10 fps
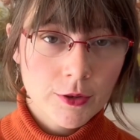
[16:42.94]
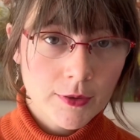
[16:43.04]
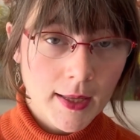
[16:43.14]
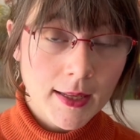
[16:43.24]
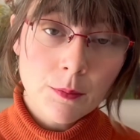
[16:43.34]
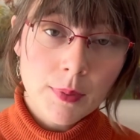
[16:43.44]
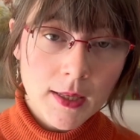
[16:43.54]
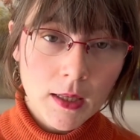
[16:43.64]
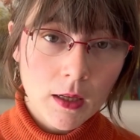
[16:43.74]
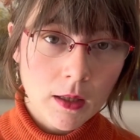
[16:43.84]
They can
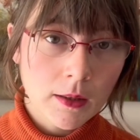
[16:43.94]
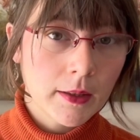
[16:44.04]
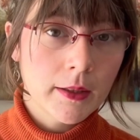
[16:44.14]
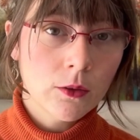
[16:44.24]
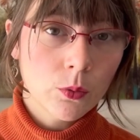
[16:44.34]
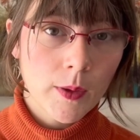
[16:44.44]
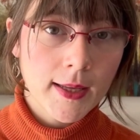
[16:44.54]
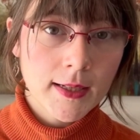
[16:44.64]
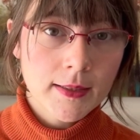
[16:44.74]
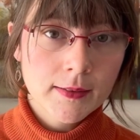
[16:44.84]
be a little
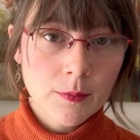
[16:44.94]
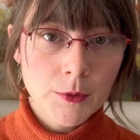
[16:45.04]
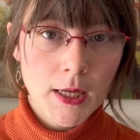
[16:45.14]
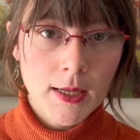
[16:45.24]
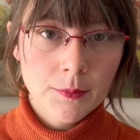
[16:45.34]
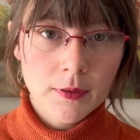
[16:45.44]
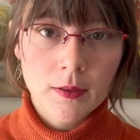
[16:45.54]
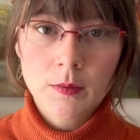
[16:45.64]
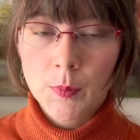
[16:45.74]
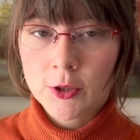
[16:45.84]
weighty sometimes,
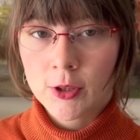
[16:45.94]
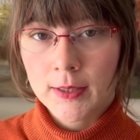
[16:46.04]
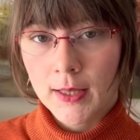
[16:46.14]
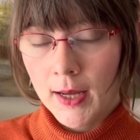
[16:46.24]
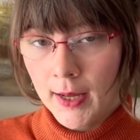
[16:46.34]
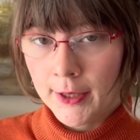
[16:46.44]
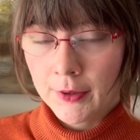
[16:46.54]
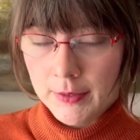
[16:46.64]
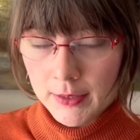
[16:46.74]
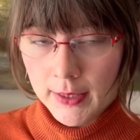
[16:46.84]
especially the higher
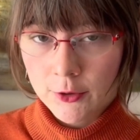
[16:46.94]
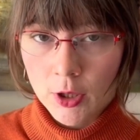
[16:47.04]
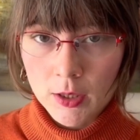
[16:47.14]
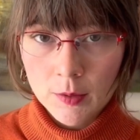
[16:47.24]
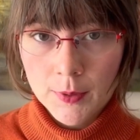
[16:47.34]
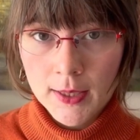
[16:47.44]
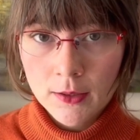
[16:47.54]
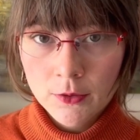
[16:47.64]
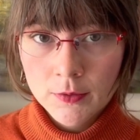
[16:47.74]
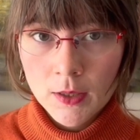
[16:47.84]
end electronic
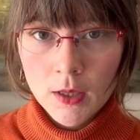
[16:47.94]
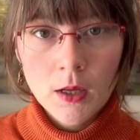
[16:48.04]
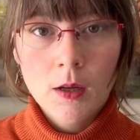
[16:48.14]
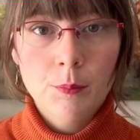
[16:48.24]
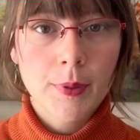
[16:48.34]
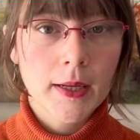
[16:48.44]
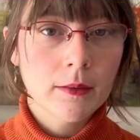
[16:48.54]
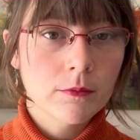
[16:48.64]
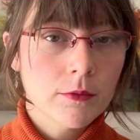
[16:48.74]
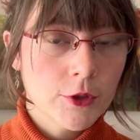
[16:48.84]
pianos,
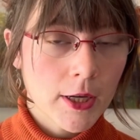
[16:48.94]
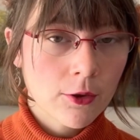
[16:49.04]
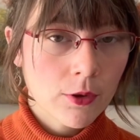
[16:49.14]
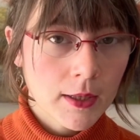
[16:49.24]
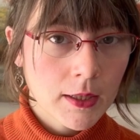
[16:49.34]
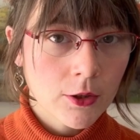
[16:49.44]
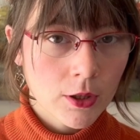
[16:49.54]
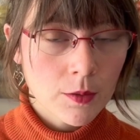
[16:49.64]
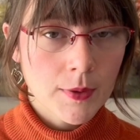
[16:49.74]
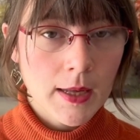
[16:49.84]
but generally you're
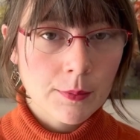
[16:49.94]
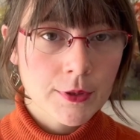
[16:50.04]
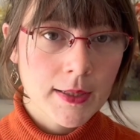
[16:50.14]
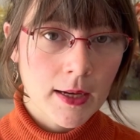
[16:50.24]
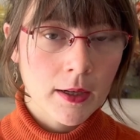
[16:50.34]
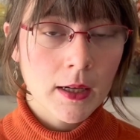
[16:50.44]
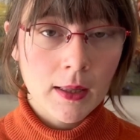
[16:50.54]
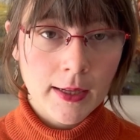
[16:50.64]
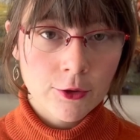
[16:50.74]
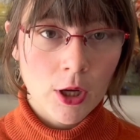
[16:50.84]
going to be able to carry an
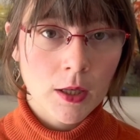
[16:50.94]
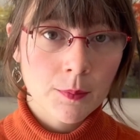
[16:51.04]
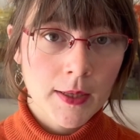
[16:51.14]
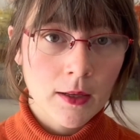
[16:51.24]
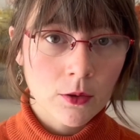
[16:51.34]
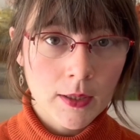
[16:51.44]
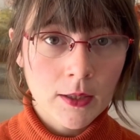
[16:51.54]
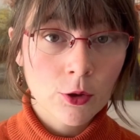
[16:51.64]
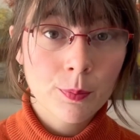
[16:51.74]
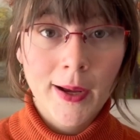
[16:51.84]
electronic piano
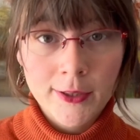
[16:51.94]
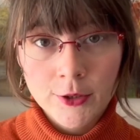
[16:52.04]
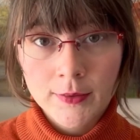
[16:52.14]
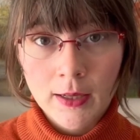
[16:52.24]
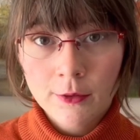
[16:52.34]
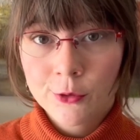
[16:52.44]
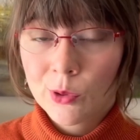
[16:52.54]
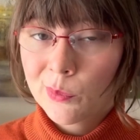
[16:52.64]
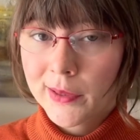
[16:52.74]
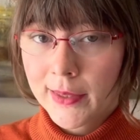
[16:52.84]
either by yourself
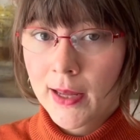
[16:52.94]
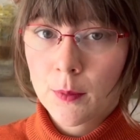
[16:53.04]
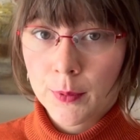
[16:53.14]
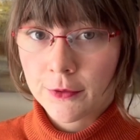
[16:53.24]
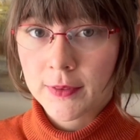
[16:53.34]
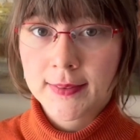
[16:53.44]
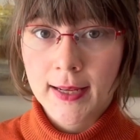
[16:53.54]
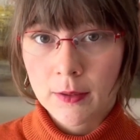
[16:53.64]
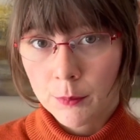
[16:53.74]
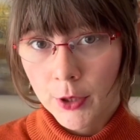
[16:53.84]
or with the help of a
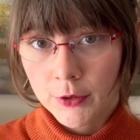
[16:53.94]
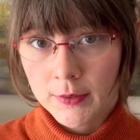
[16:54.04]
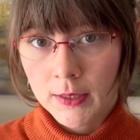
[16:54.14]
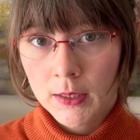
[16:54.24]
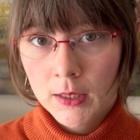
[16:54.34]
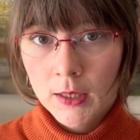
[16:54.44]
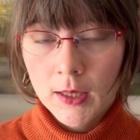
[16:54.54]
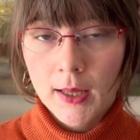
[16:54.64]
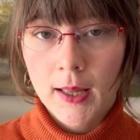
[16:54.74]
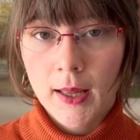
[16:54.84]
second person,
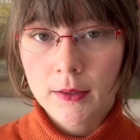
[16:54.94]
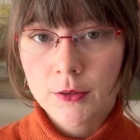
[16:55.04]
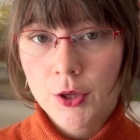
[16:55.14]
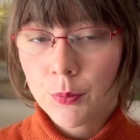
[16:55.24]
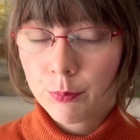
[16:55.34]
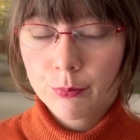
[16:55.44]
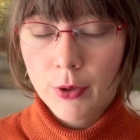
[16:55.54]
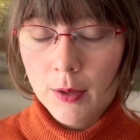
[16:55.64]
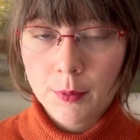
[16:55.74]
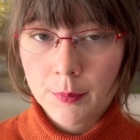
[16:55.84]
and you're
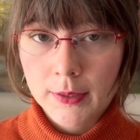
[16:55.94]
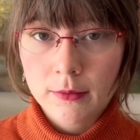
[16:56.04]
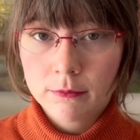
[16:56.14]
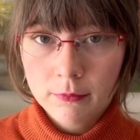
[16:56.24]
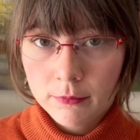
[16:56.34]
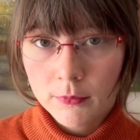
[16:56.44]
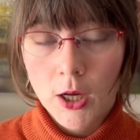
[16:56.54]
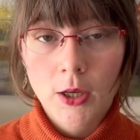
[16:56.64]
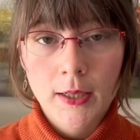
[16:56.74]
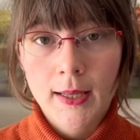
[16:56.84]
probably
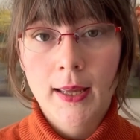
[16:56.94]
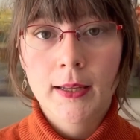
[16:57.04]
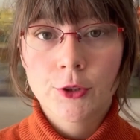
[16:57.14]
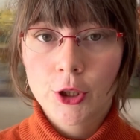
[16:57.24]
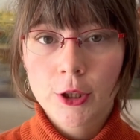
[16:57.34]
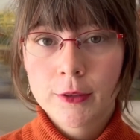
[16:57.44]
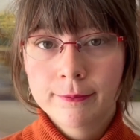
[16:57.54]
not going to get injured.